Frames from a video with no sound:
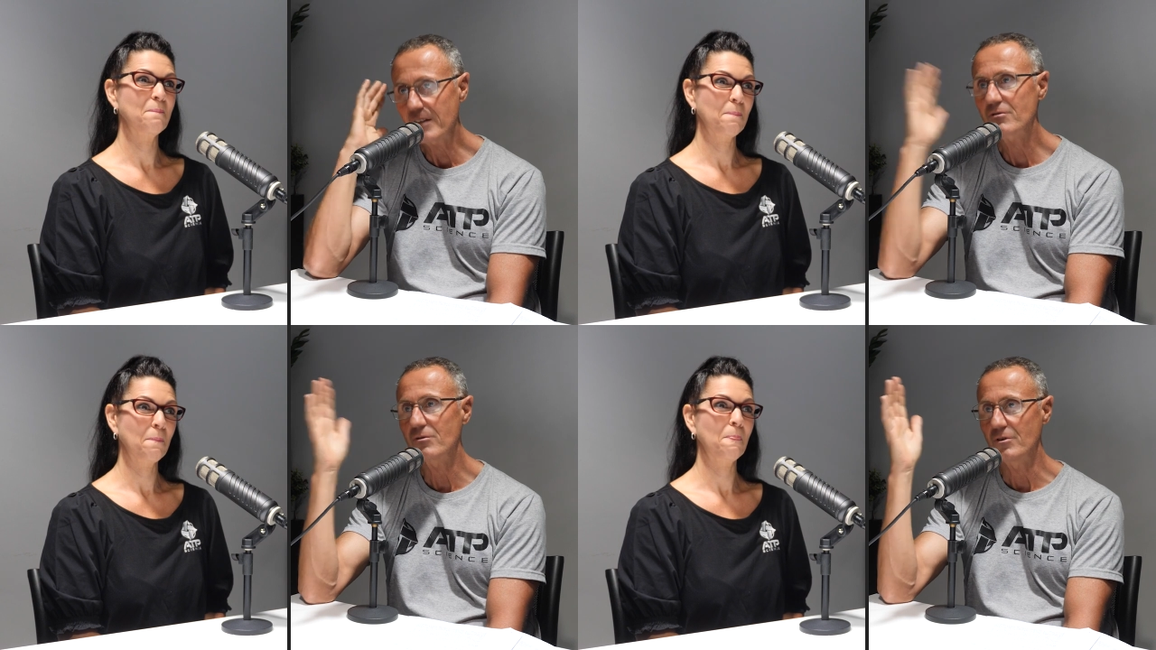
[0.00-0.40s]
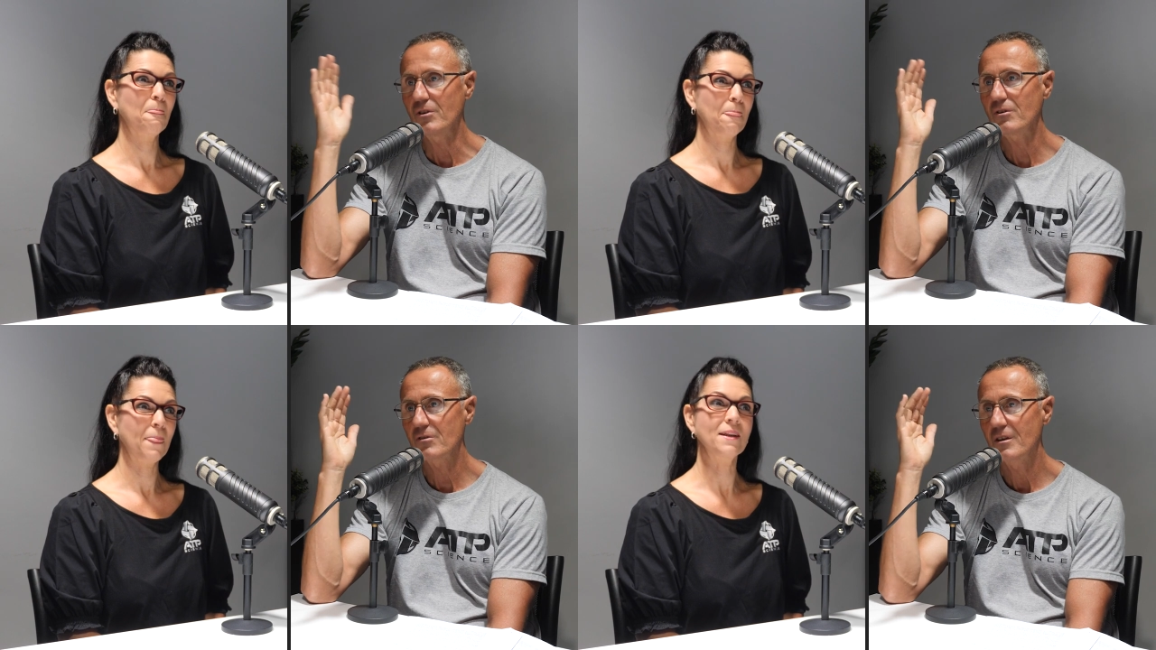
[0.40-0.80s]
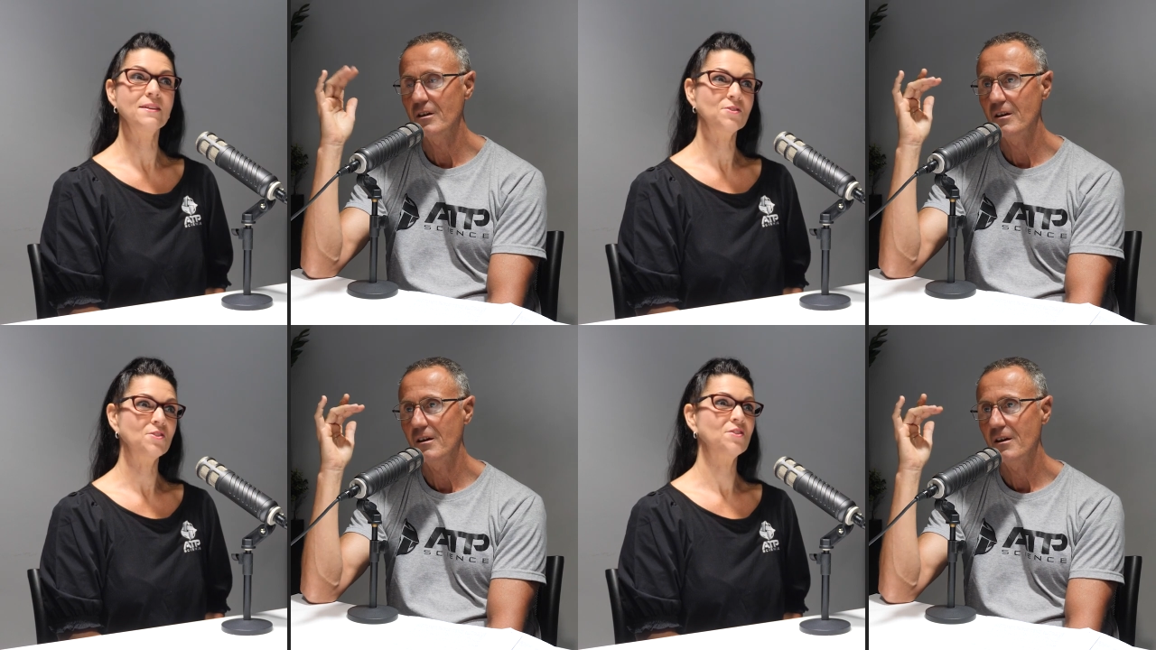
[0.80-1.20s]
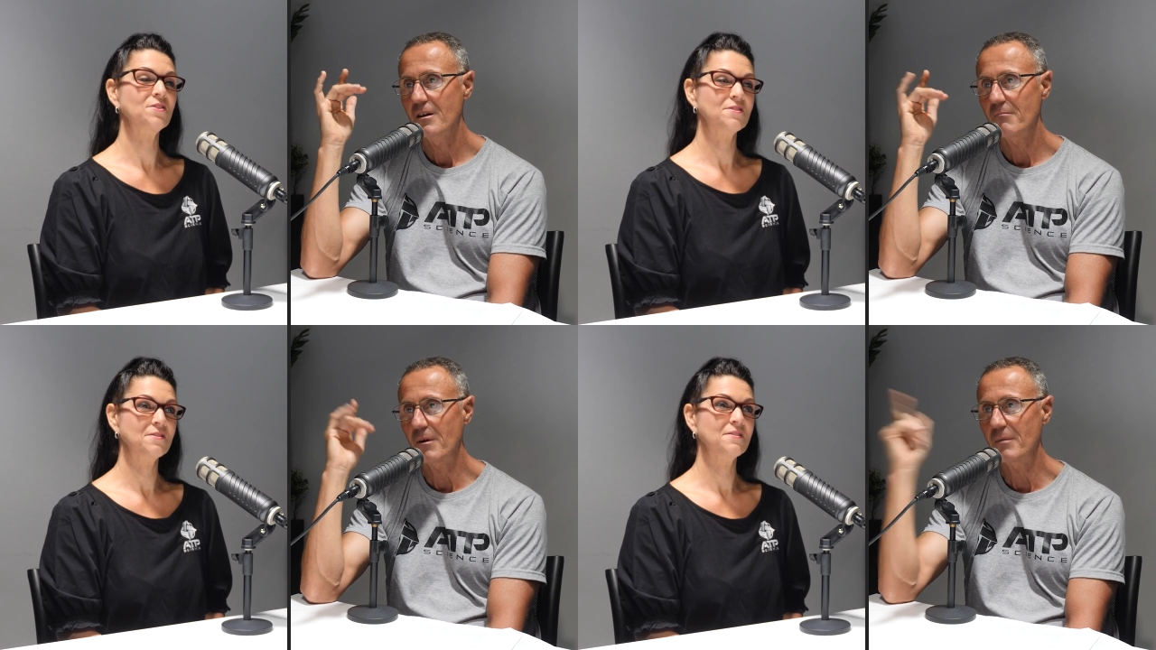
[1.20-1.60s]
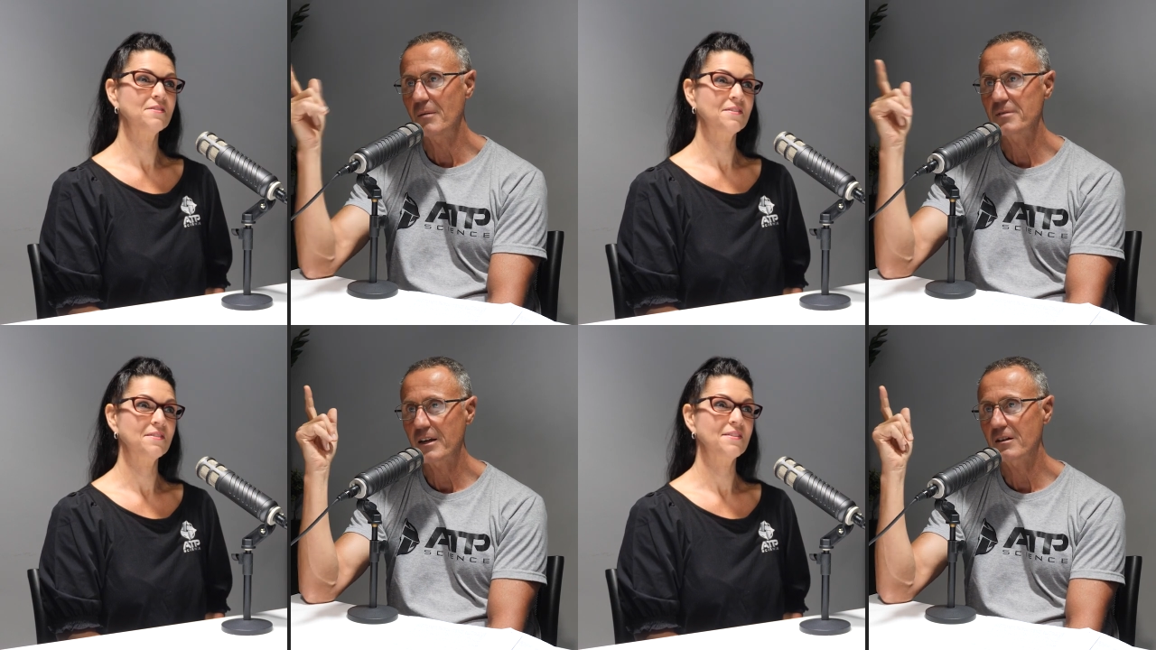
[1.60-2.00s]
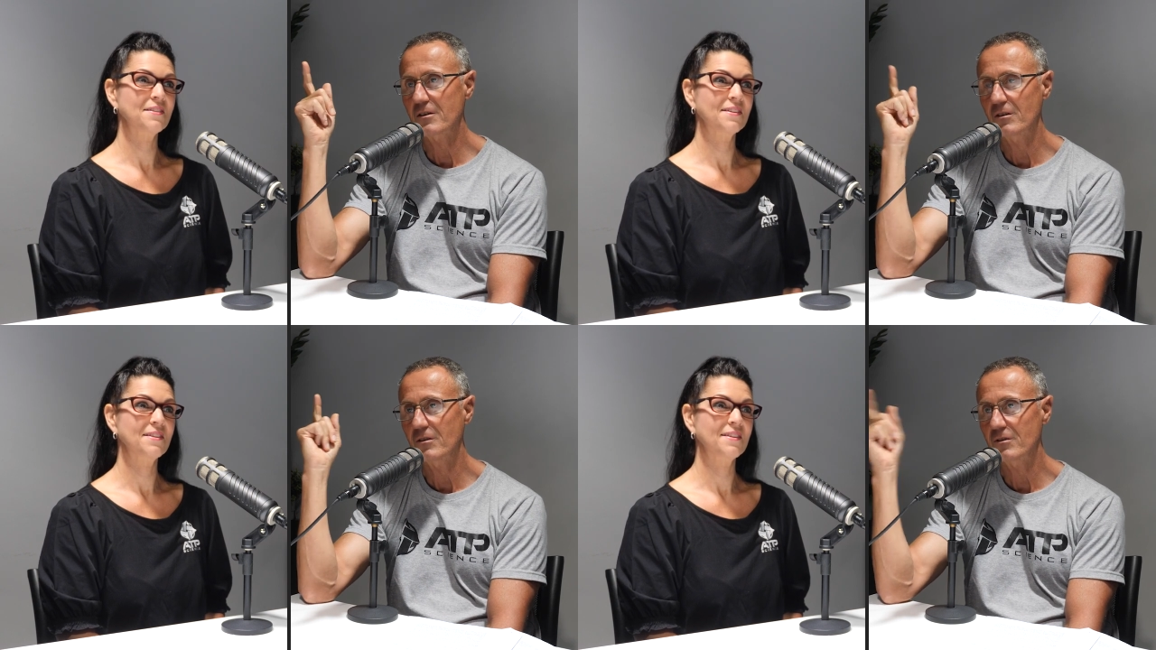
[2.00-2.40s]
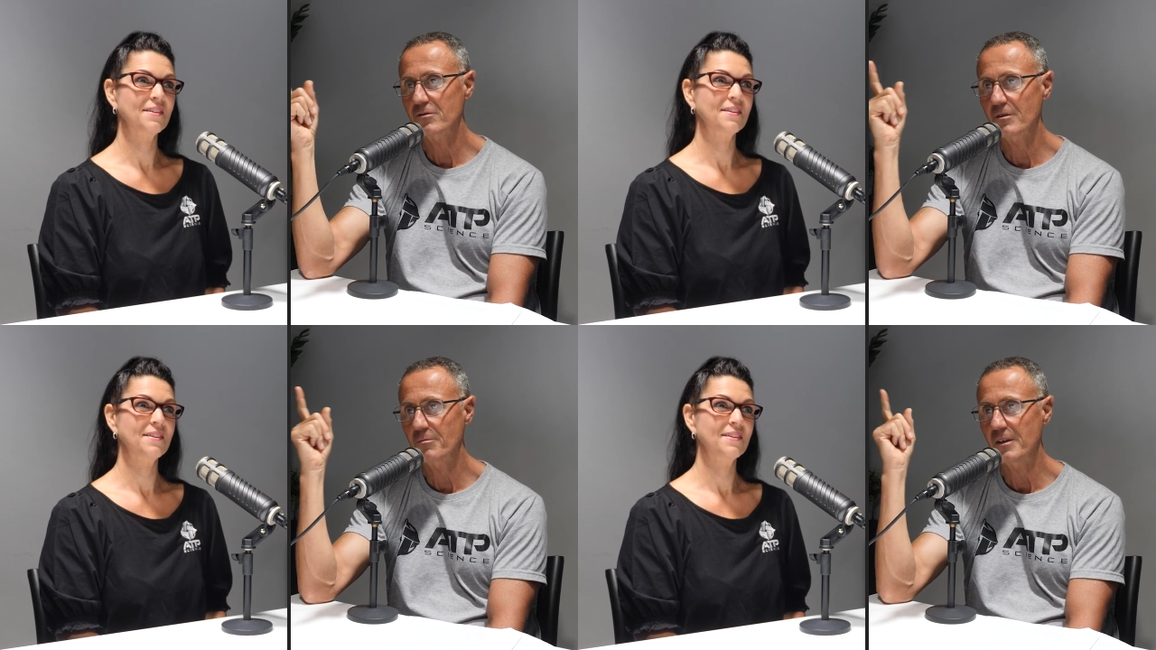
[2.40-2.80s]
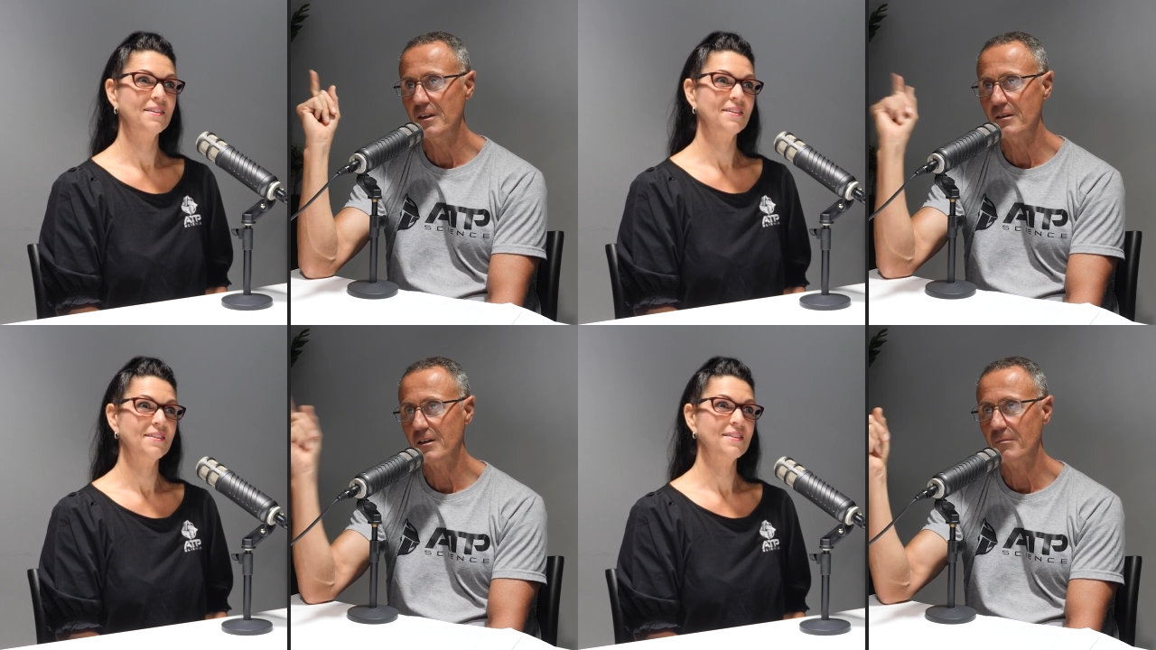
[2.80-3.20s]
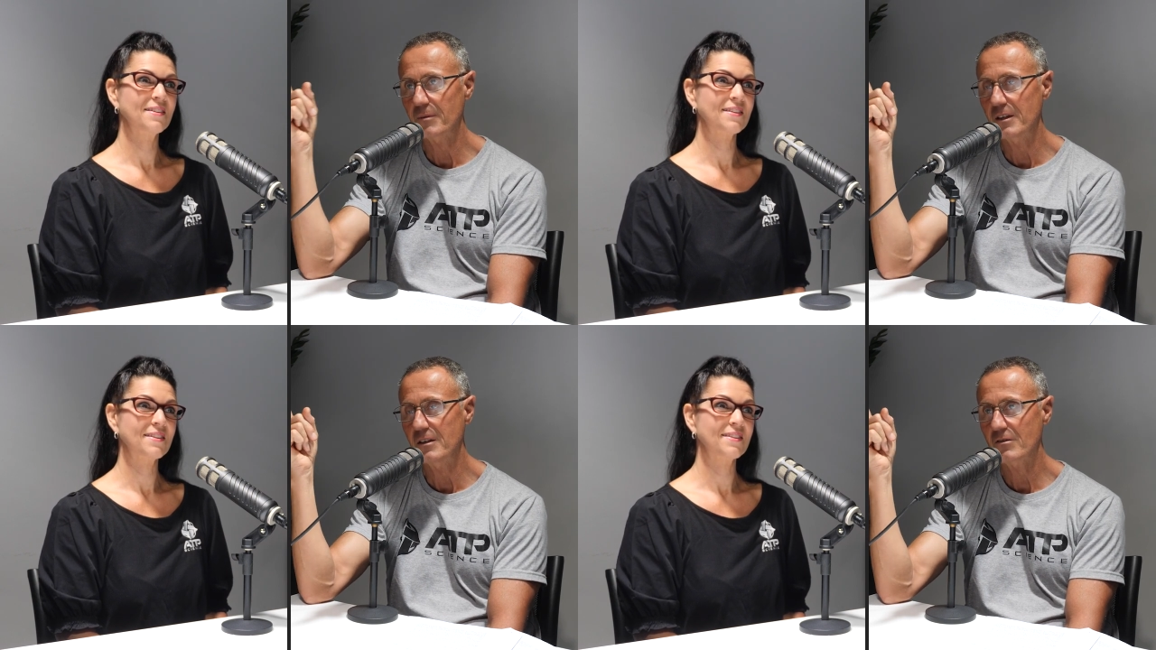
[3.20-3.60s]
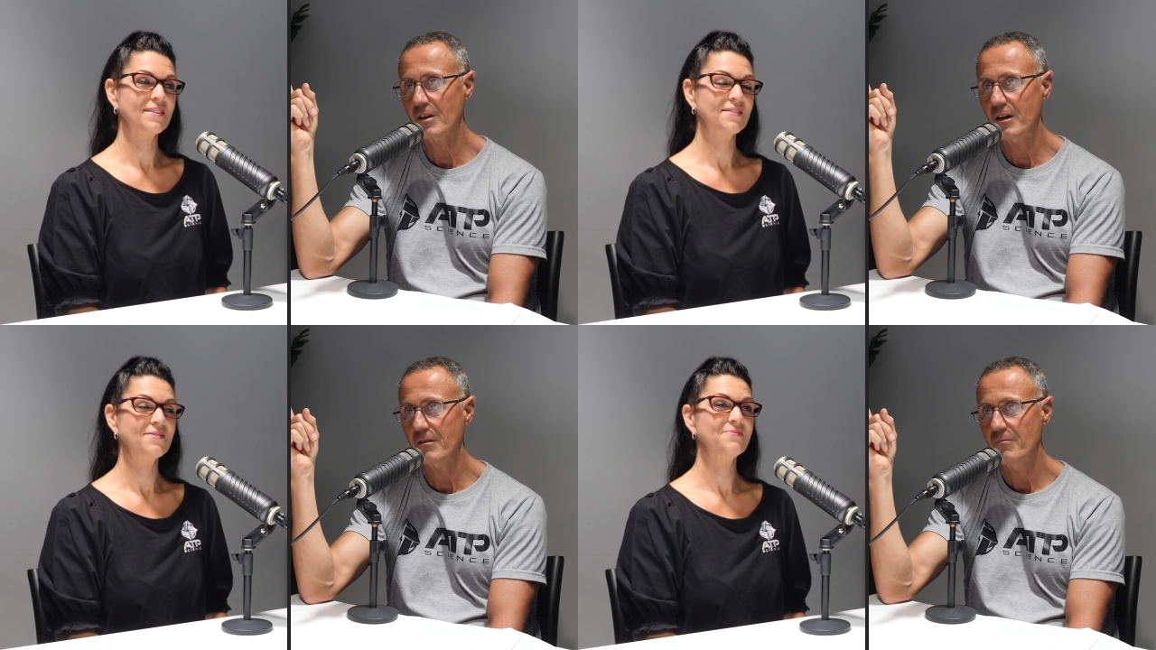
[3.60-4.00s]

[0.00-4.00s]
Speaker 1: that's good news. That is good news. My mum's had a colonoscopy a couple of years ago.